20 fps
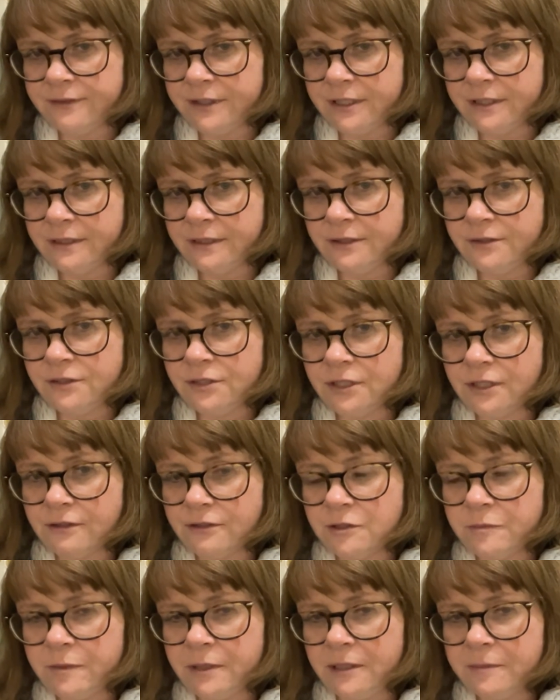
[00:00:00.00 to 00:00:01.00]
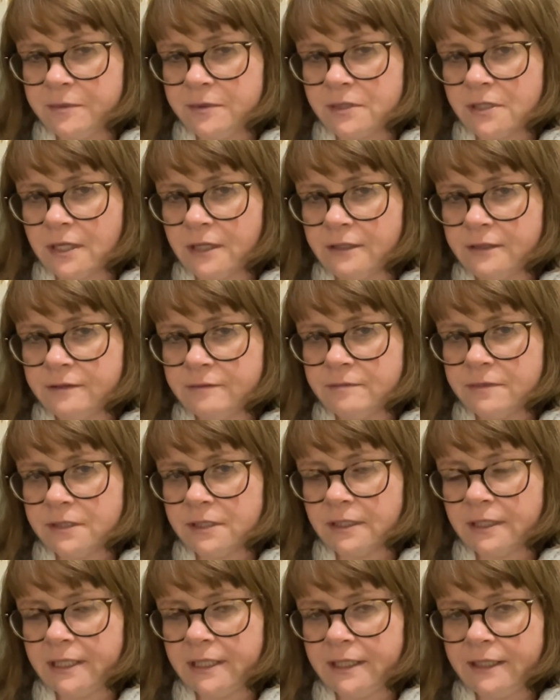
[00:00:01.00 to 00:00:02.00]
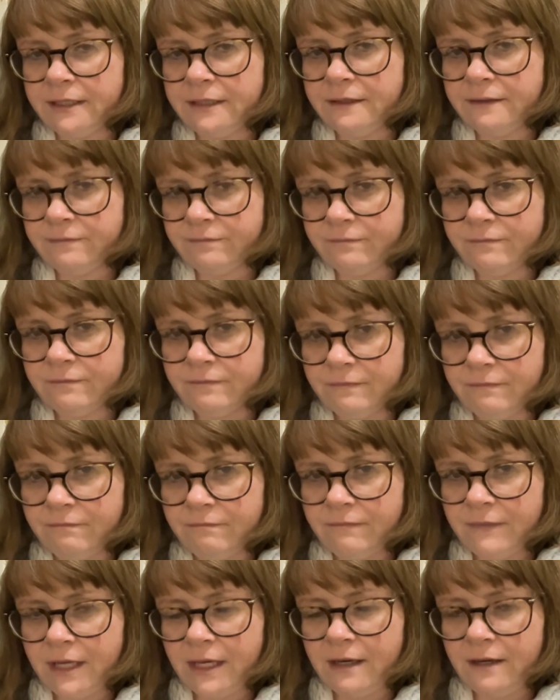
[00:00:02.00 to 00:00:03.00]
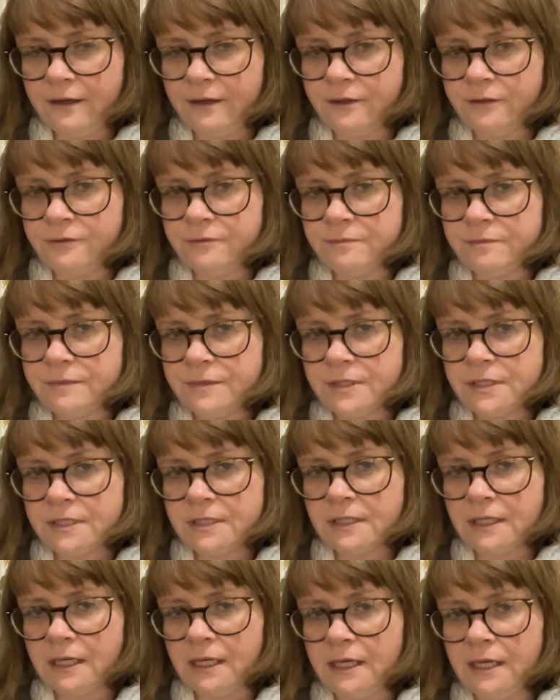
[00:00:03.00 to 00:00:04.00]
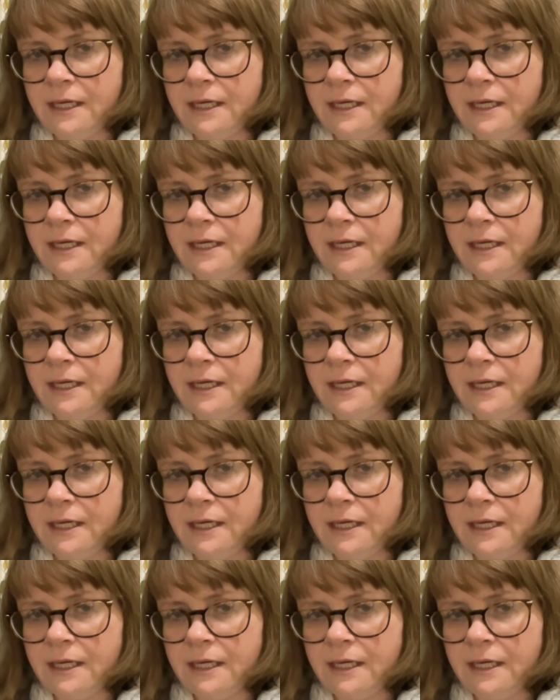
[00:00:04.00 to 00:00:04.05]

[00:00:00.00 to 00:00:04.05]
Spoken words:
I used to go to people's homes and clean their homes,